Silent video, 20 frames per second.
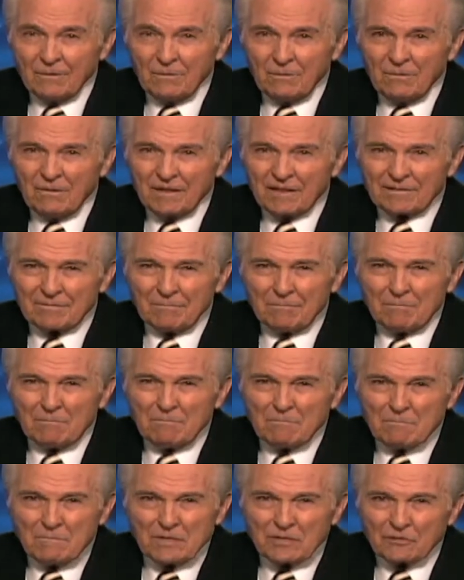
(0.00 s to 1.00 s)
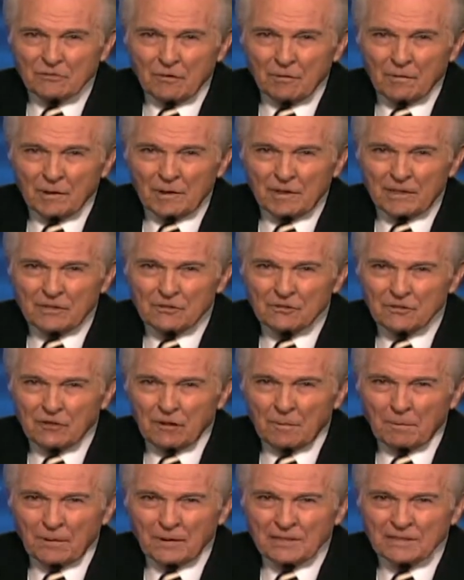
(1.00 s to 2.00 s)
What miserable
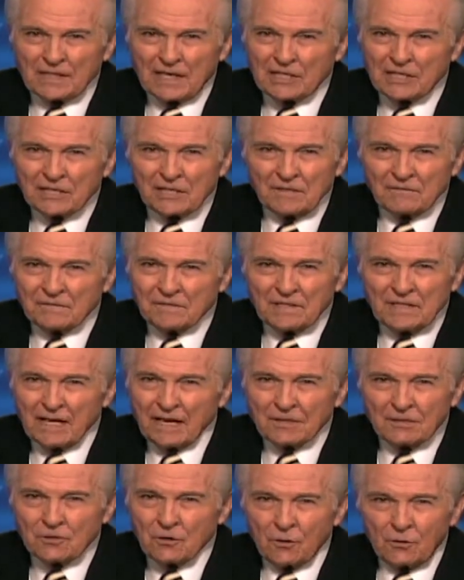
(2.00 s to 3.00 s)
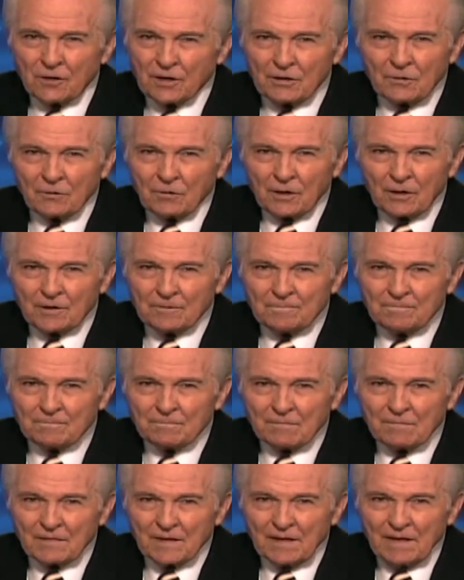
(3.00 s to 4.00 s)
interpretation of God's holy word.
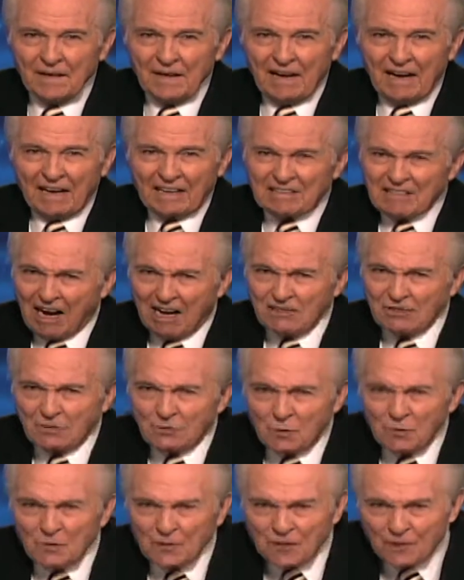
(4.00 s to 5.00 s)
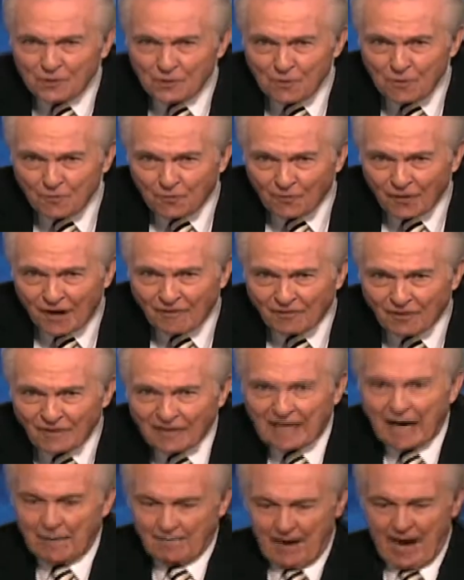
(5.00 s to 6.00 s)
And God's true with the Jew forever.
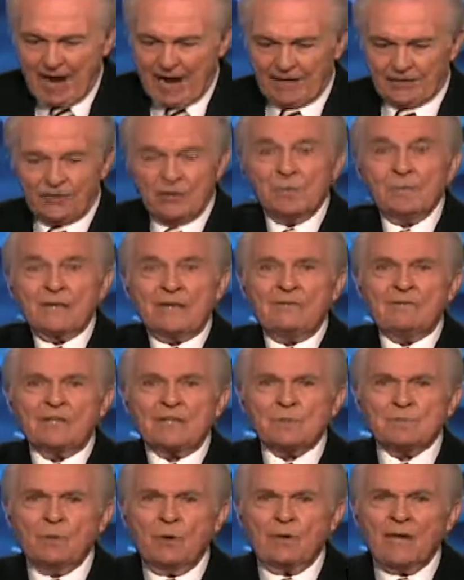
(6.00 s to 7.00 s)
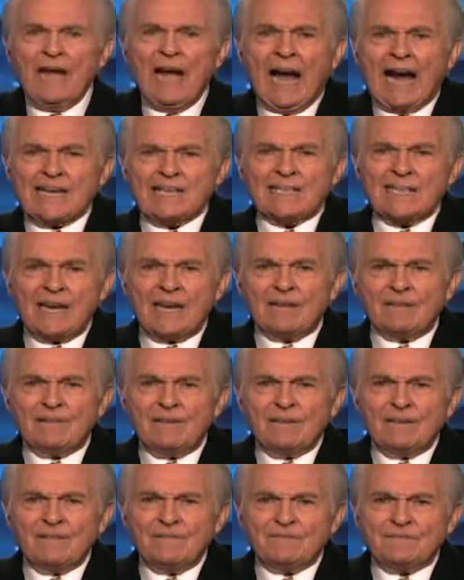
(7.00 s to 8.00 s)
Come on, do you believe this book? Isaiah
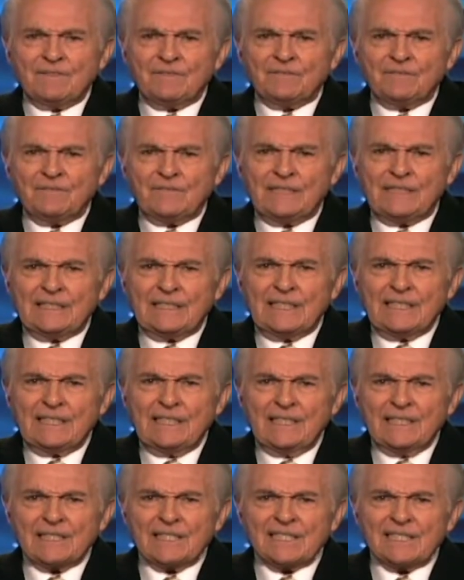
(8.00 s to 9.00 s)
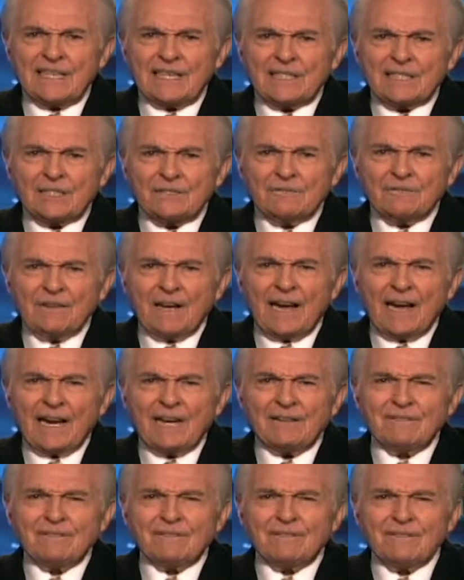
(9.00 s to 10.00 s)

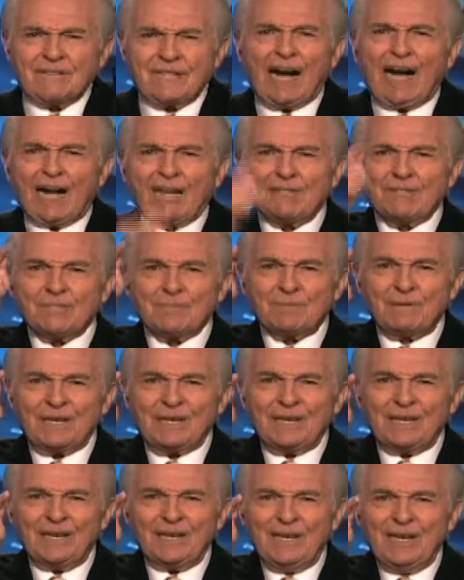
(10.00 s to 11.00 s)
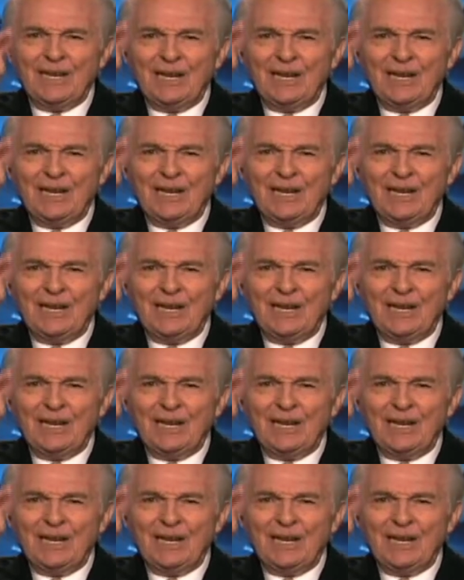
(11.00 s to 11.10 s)
56:5. God speaking.